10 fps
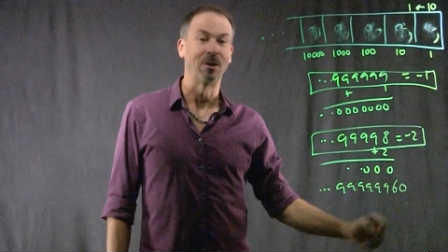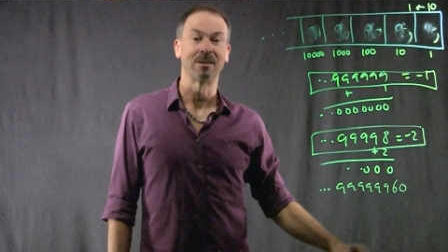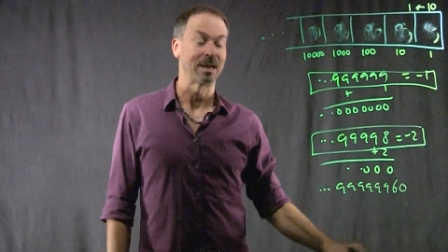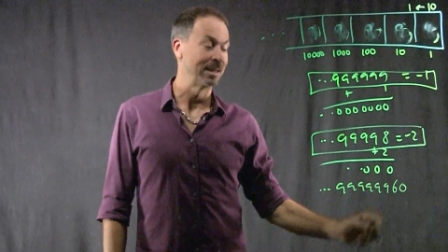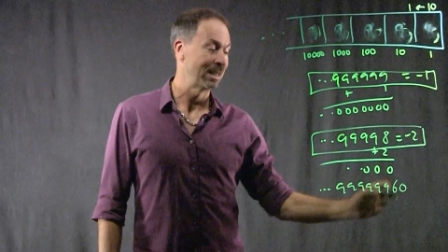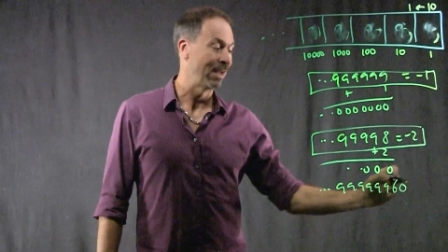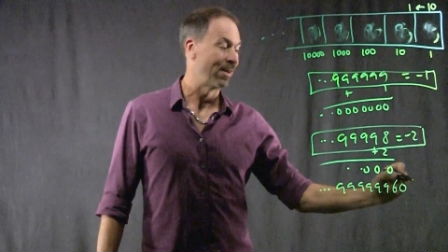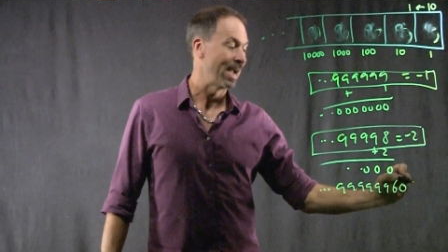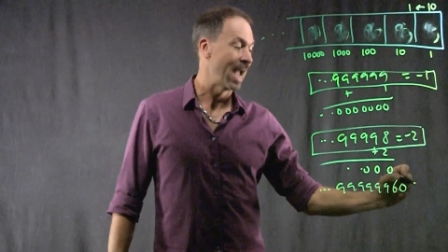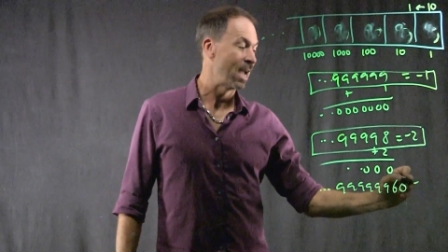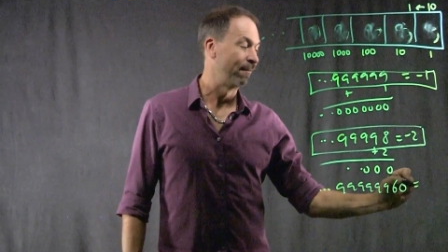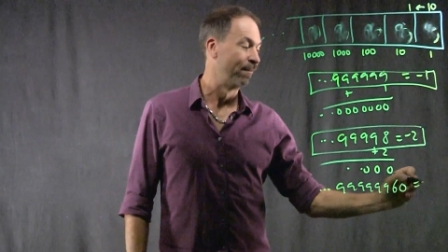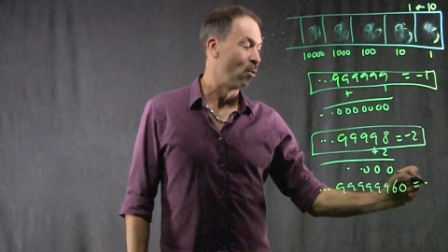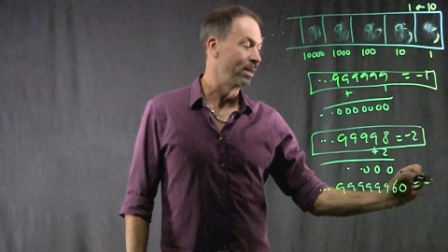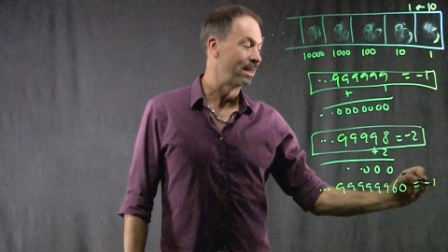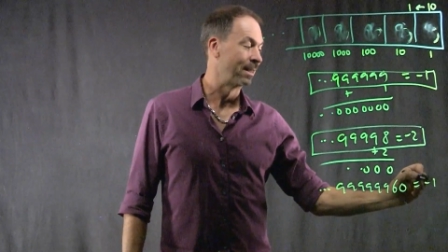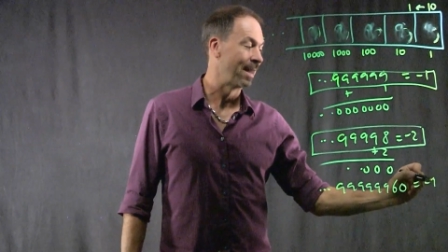Because I can see if I add 40 to